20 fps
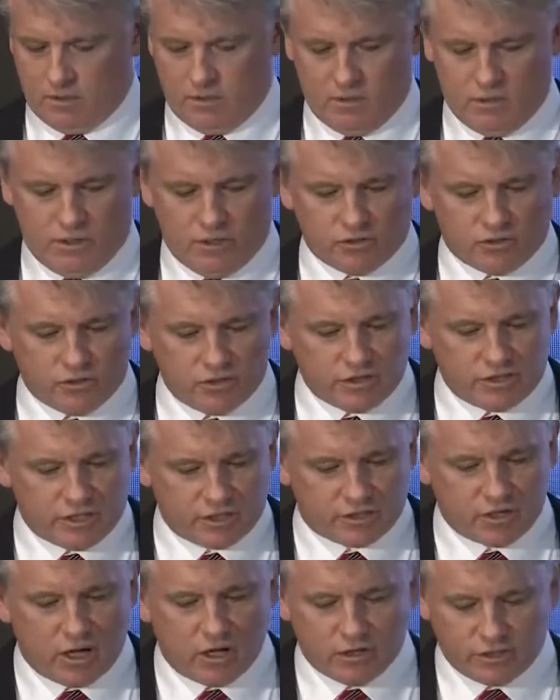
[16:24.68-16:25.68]
So the
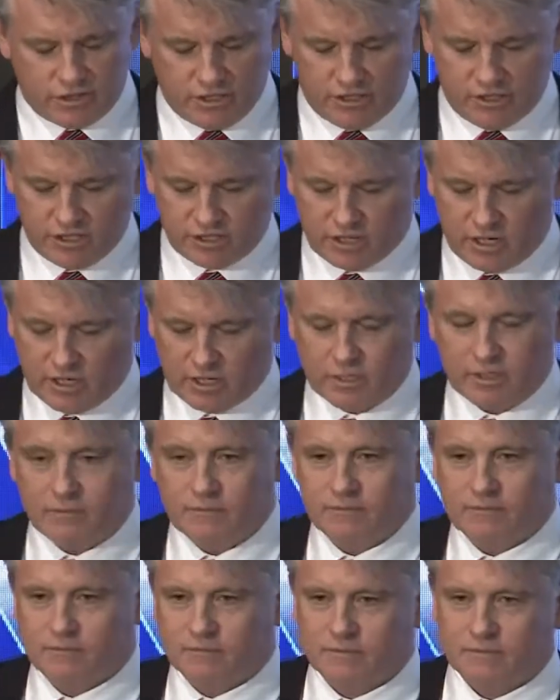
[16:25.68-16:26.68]
technology is exciting.
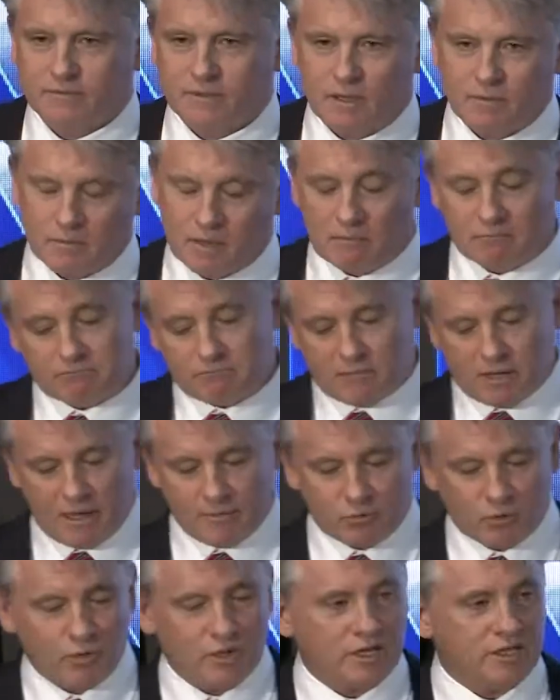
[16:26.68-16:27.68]
I'm
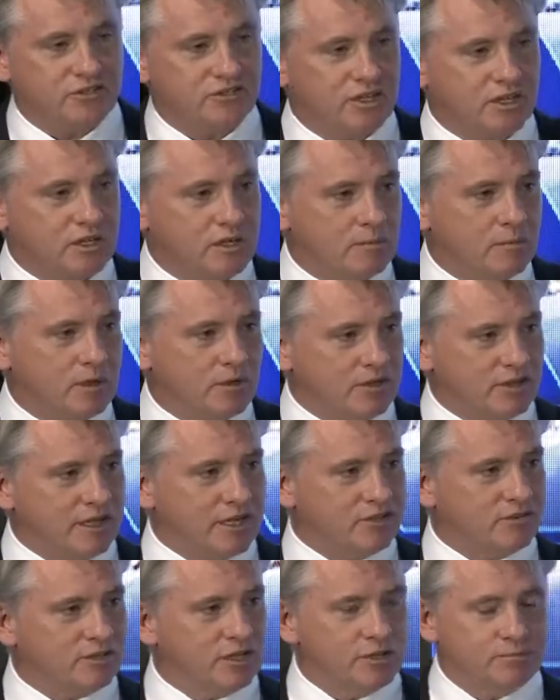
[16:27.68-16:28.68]
quite excited about it,
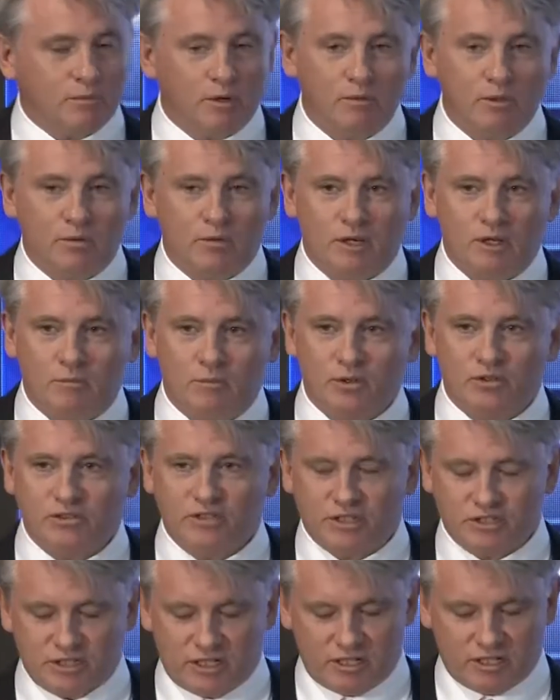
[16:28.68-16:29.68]
actually. It's probably one of the most
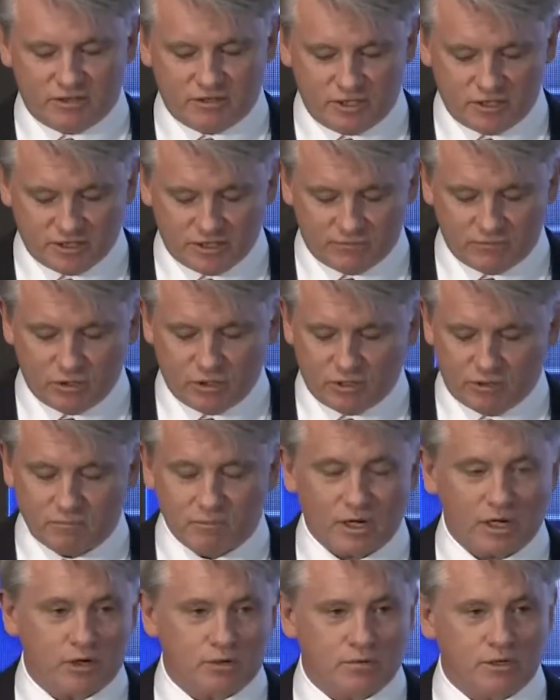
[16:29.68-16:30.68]
exciting things I've done in
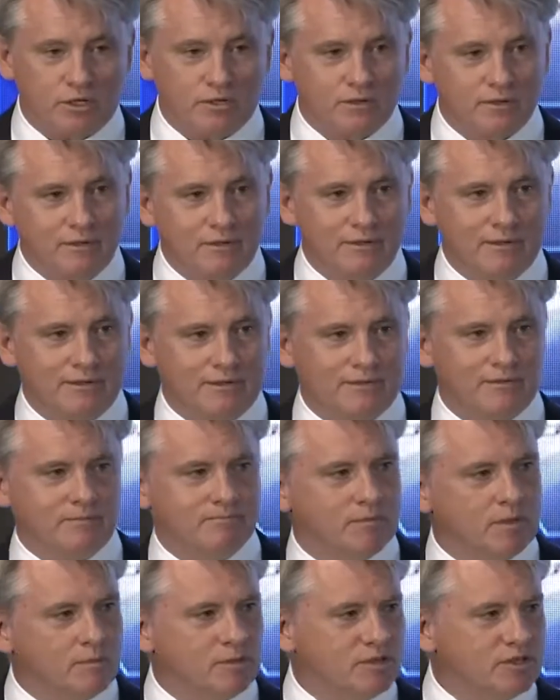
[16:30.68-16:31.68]
my career.
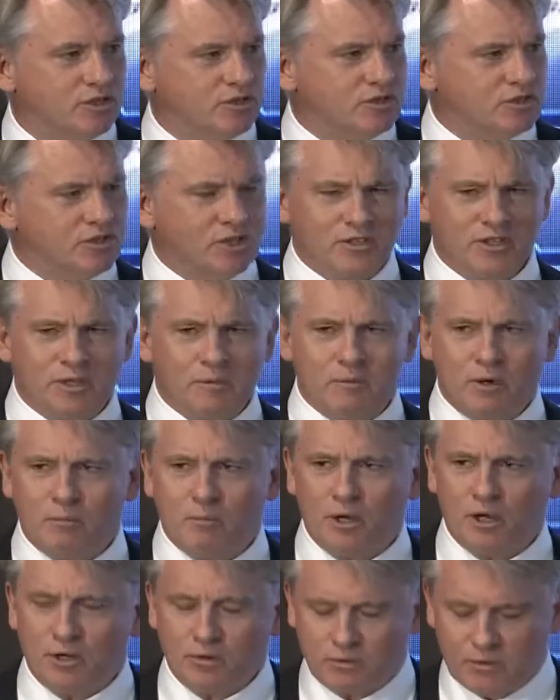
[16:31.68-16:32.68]
Maybe it tells you something about
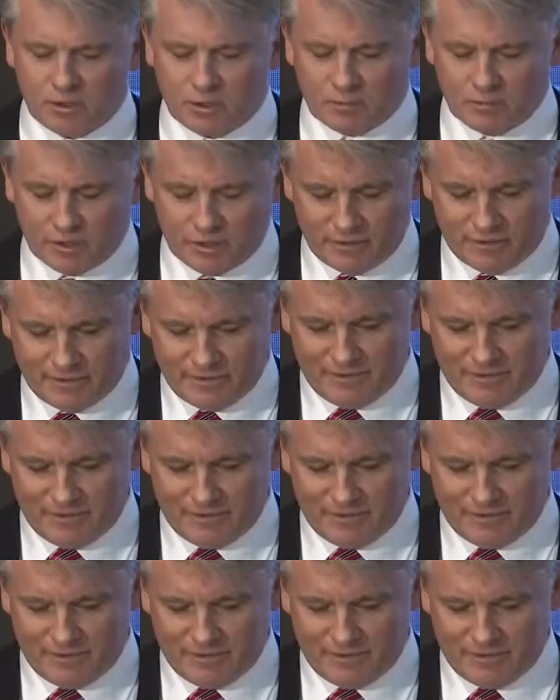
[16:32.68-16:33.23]
my career, but